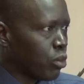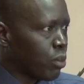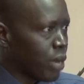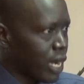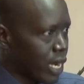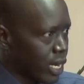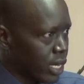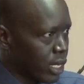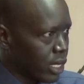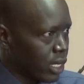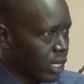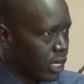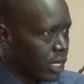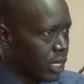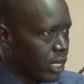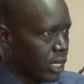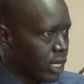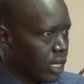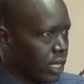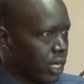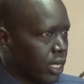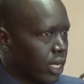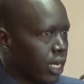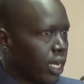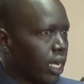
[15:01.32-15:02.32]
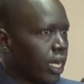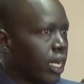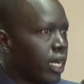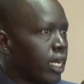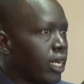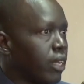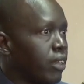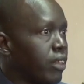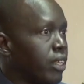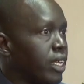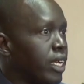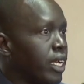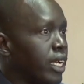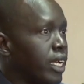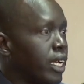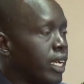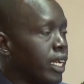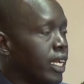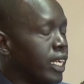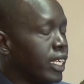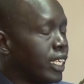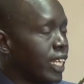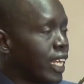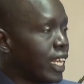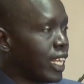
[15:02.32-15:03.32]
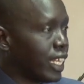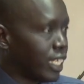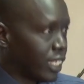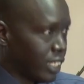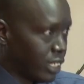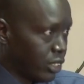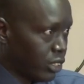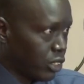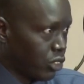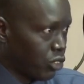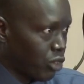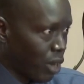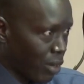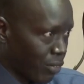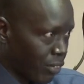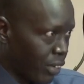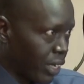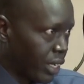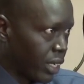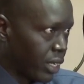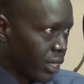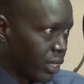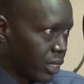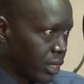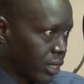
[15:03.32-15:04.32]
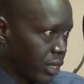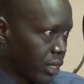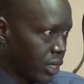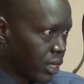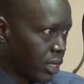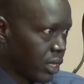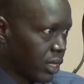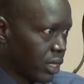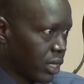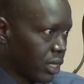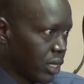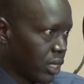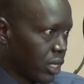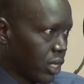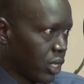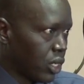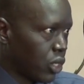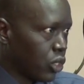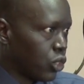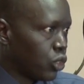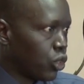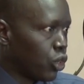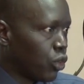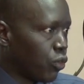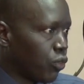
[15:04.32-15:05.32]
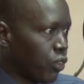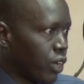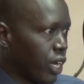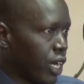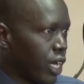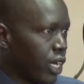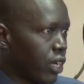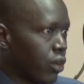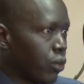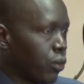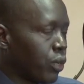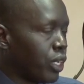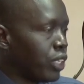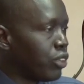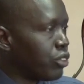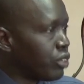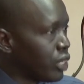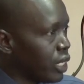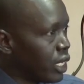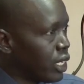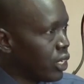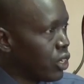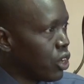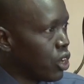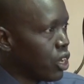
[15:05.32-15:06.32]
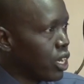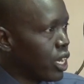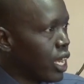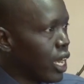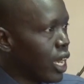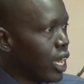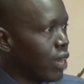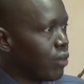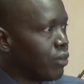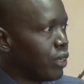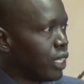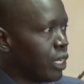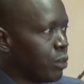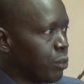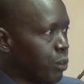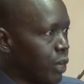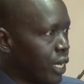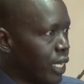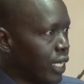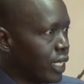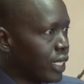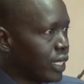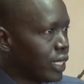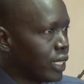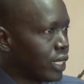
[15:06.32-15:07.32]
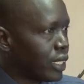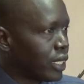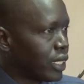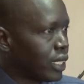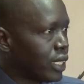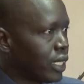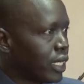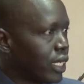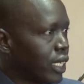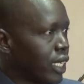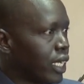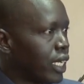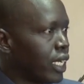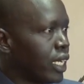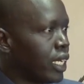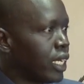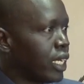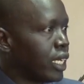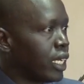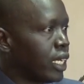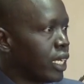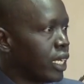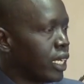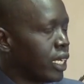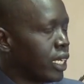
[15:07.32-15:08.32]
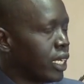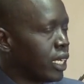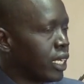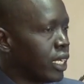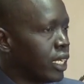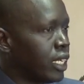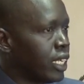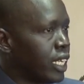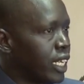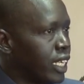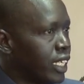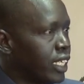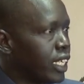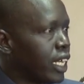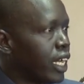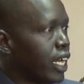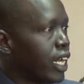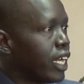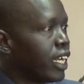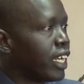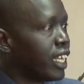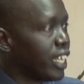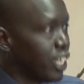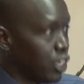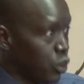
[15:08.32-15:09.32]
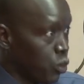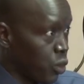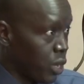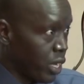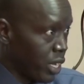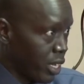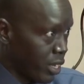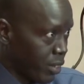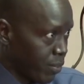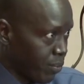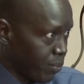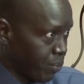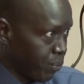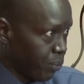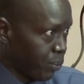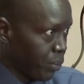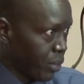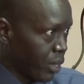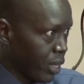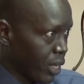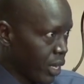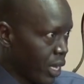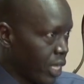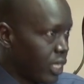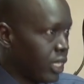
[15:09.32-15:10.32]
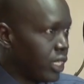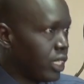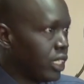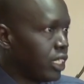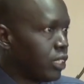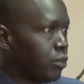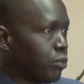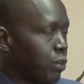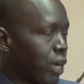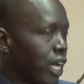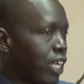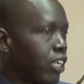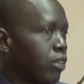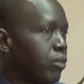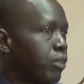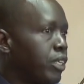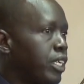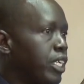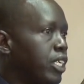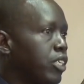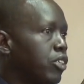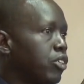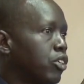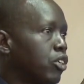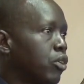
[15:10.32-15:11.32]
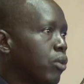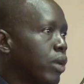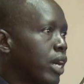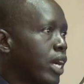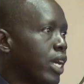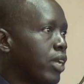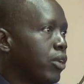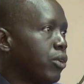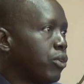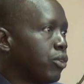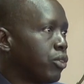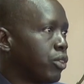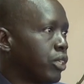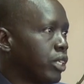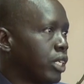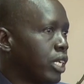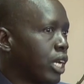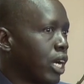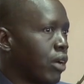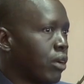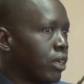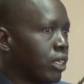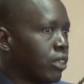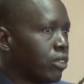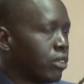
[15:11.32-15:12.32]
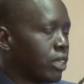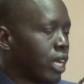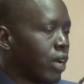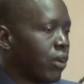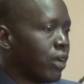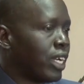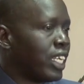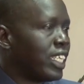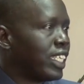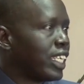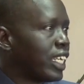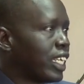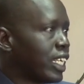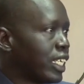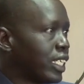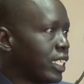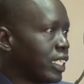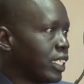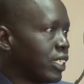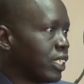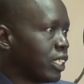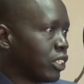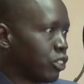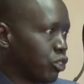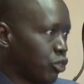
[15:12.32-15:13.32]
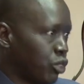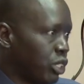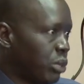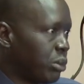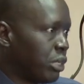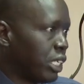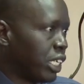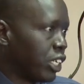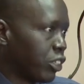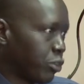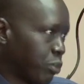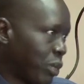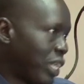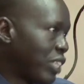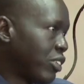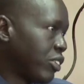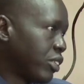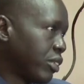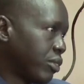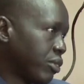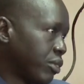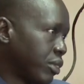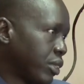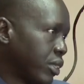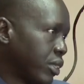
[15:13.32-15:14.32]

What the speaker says: bank and the internet traffic. So far, we still don't have in place a data gateway. And it is part of the reason why you see our internet is extremely expensive,